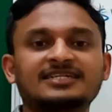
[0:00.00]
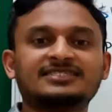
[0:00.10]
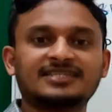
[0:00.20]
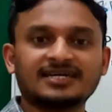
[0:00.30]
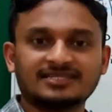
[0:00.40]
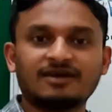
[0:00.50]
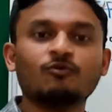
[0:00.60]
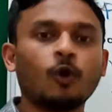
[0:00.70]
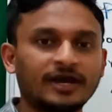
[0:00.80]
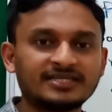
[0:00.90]
detect the
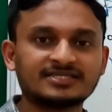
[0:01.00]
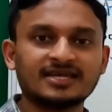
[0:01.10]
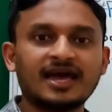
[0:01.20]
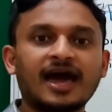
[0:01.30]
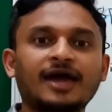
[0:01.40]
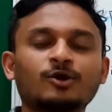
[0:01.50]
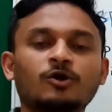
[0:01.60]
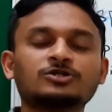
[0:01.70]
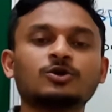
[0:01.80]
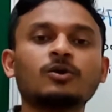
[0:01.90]
voice, and
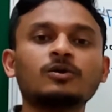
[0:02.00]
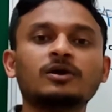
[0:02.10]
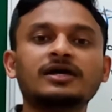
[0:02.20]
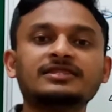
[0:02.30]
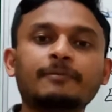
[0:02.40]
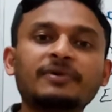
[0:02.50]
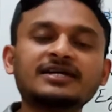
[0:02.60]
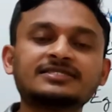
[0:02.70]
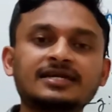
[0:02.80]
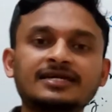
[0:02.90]
also the
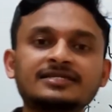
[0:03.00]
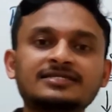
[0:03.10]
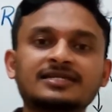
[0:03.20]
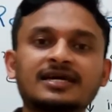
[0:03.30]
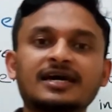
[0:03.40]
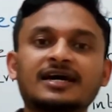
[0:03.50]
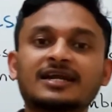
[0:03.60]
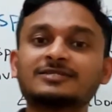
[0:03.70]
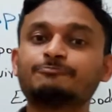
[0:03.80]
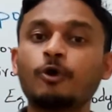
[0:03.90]
person is
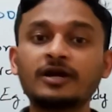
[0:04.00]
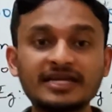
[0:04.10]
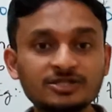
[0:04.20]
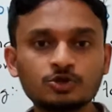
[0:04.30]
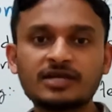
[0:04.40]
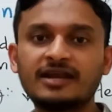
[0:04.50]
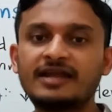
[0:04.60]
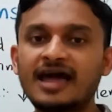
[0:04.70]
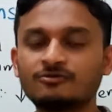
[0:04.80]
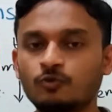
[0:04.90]
responding to that,
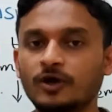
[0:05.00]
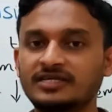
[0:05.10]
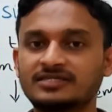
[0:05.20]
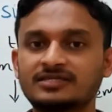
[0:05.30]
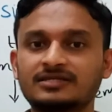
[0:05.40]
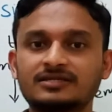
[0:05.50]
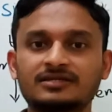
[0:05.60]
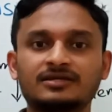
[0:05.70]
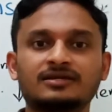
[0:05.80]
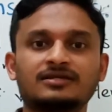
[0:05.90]
that voice,
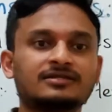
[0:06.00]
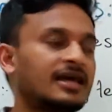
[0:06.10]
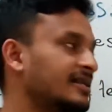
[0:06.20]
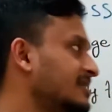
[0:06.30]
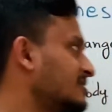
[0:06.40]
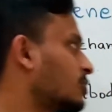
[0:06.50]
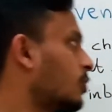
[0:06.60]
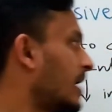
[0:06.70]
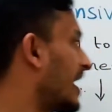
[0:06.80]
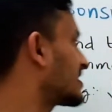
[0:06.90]
that is
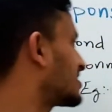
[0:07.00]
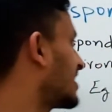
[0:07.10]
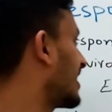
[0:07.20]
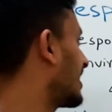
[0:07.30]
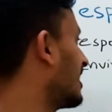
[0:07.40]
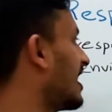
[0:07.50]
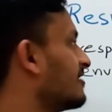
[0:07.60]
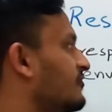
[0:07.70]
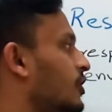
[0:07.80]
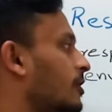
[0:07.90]
through external
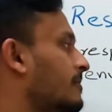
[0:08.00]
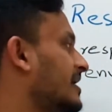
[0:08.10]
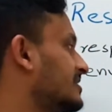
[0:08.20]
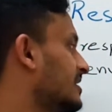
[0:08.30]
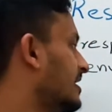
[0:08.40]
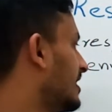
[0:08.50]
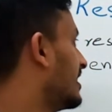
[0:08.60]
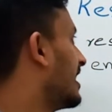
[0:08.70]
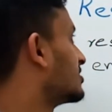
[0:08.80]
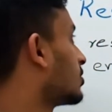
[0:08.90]
environment.
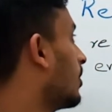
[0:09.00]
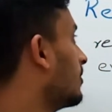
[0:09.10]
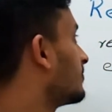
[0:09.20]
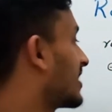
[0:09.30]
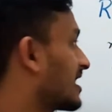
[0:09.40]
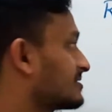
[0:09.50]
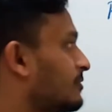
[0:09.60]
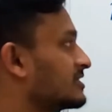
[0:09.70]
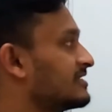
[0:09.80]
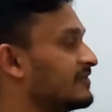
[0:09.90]
So
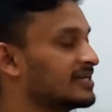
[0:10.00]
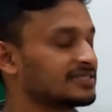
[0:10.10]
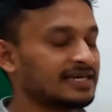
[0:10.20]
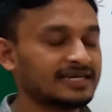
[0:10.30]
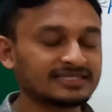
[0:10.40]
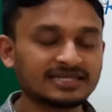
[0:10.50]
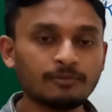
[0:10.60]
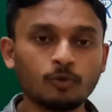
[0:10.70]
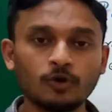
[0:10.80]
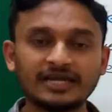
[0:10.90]
responsiveness is
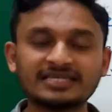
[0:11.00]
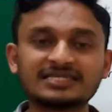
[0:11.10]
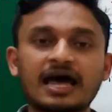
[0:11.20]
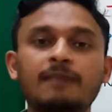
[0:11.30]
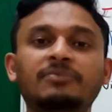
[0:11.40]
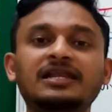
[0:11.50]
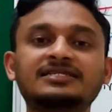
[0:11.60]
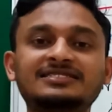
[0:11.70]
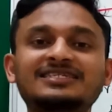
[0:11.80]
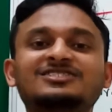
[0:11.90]
the body's
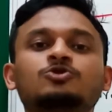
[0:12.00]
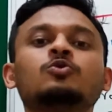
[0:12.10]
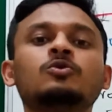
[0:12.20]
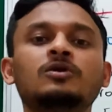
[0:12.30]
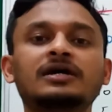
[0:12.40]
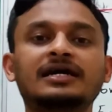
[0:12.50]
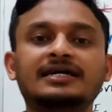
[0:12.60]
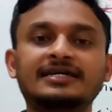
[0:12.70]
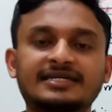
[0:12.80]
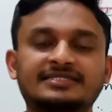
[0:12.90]
ability to
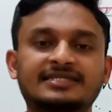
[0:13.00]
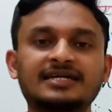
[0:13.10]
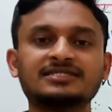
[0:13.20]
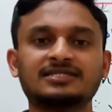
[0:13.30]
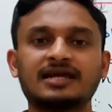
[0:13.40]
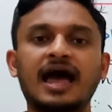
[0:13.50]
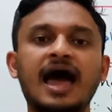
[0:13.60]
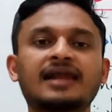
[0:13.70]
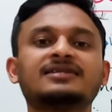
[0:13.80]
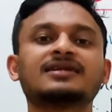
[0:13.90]
detect
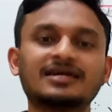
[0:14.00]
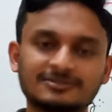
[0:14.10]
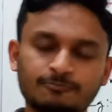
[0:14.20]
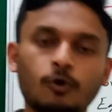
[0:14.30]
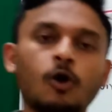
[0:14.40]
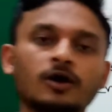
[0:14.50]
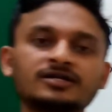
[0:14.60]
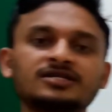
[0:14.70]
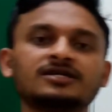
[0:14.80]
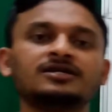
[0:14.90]
and
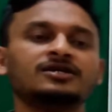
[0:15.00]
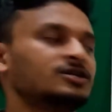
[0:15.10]
respond